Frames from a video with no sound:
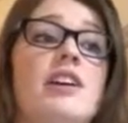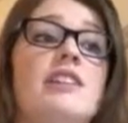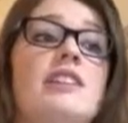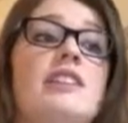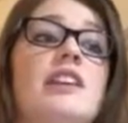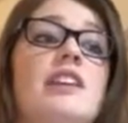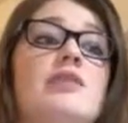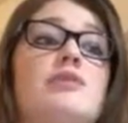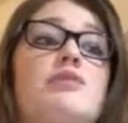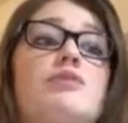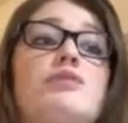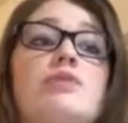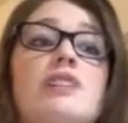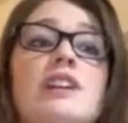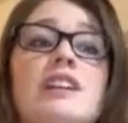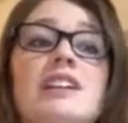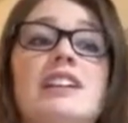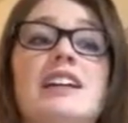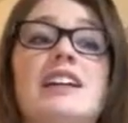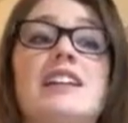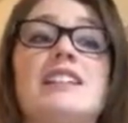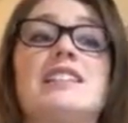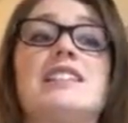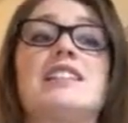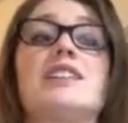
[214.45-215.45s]
they
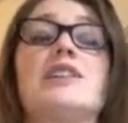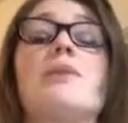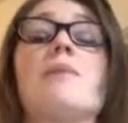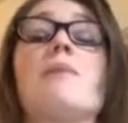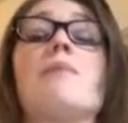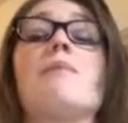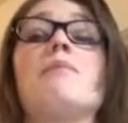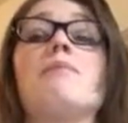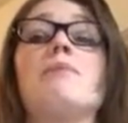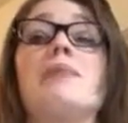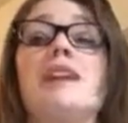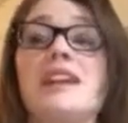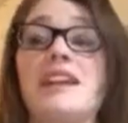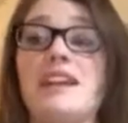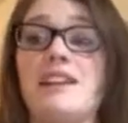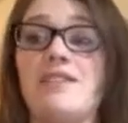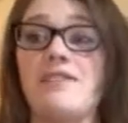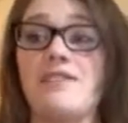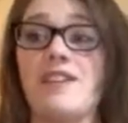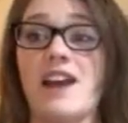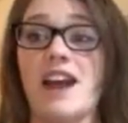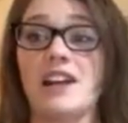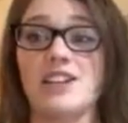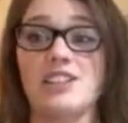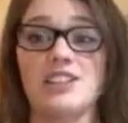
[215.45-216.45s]
realize there are many
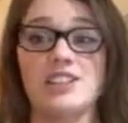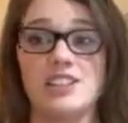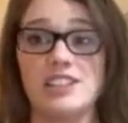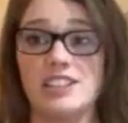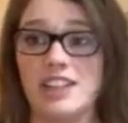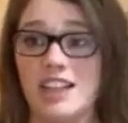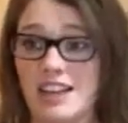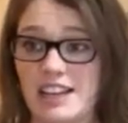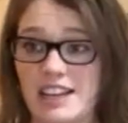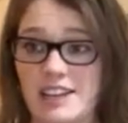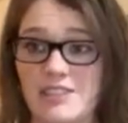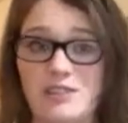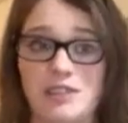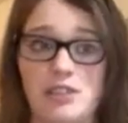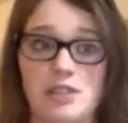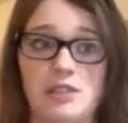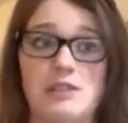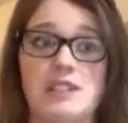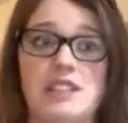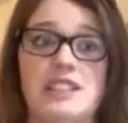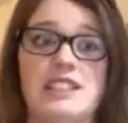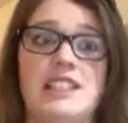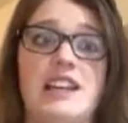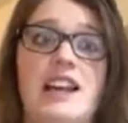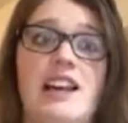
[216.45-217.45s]
factors that
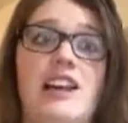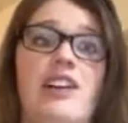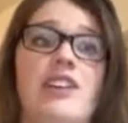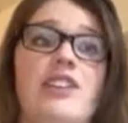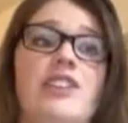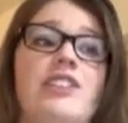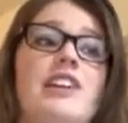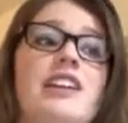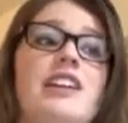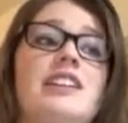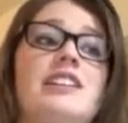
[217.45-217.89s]
influence health,